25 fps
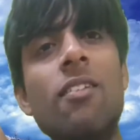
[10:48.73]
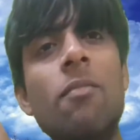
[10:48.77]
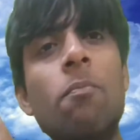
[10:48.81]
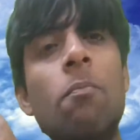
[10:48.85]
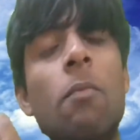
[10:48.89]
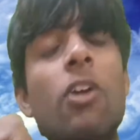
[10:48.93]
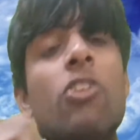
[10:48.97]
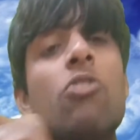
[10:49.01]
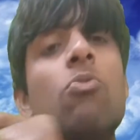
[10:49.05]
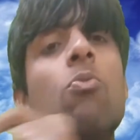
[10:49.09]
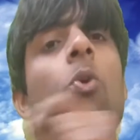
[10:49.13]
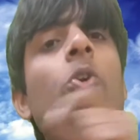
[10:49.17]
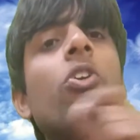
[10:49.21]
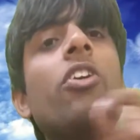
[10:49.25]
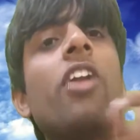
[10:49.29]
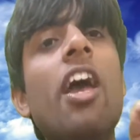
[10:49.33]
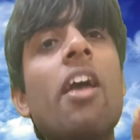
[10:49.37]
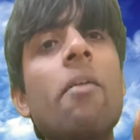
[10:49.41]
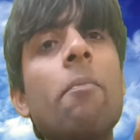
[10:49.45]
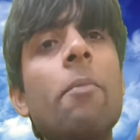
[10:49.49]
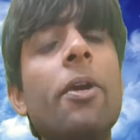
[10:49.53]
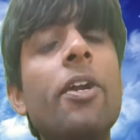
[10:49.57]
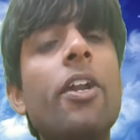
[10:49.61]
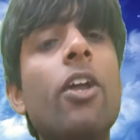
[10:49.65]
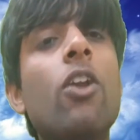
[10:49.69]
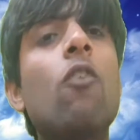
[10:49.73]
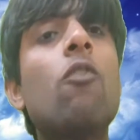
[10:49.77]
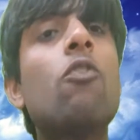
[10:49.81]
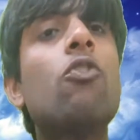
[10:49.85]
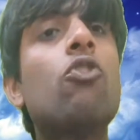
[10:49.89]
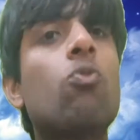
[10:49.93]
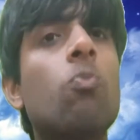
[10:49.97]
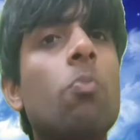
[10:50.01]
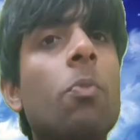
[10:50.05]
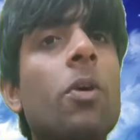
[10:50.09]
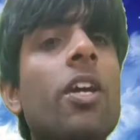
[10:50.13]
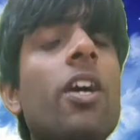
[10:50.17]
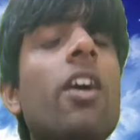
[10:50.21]
much more diameter of a
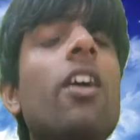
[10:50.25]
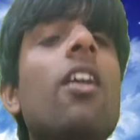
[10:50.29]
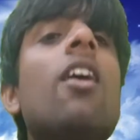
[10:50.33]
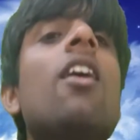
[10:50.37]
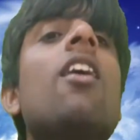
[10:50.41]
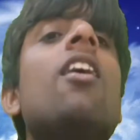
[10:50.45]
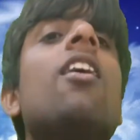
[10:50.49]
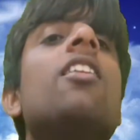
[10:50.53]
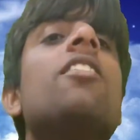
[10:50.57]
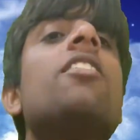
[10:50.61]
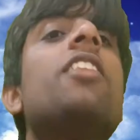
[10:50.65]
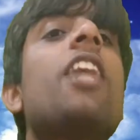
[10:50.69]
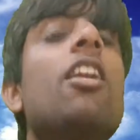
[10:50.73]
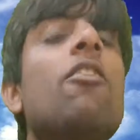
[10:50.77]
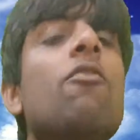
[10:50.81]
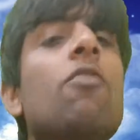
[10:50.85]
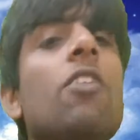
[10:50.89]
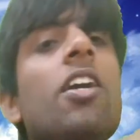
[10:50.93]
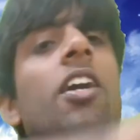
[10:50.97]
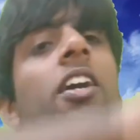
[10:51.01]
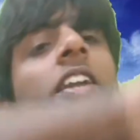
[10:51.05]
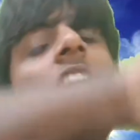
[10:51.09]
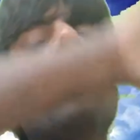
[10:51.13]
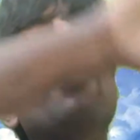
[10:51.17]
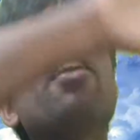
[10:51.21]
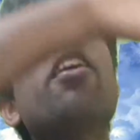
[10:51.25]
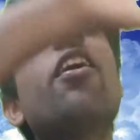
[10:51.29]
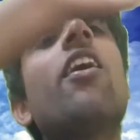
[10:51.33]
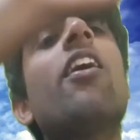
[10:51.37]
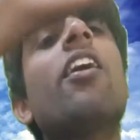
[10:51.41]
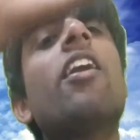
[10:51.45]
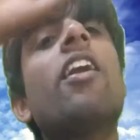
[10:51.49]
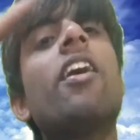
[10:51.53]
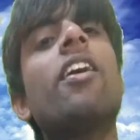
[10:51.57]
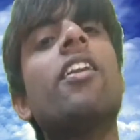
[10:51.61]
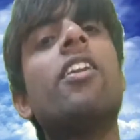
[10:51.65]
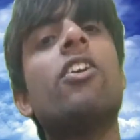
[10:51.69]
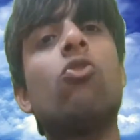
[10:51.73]
sphere. Then we create
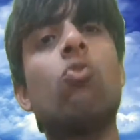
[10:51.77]
again a